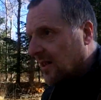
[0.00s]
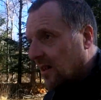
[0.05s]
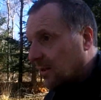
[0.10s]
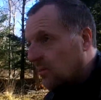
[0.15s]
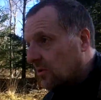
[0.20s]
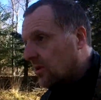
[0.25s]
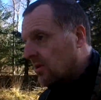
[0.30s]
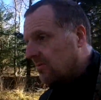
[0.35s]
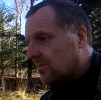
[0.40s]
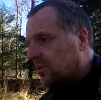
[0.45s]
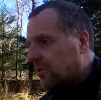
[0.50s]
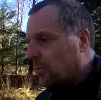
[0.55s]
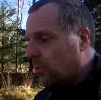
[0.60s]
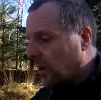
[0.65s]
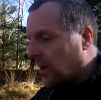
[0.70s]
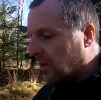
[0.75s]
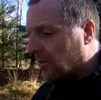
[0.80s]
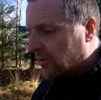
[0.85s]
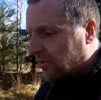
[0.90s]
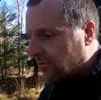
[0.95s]
out comes the
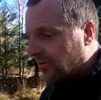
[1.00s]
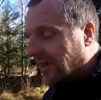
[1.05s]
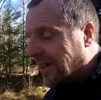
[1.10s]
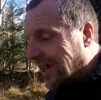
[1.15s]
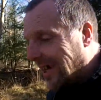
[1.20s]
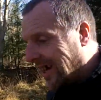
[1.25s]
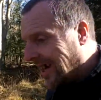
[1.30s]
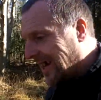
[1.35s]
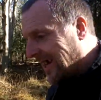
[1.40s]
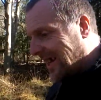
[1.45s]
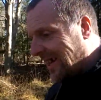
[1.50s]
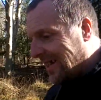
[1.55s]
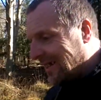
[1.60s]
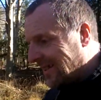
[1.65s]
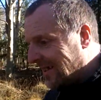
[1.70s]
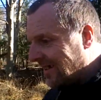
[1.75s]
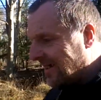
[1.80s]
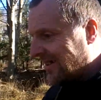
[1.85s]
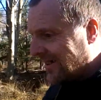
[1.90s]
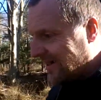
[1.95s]
welder again.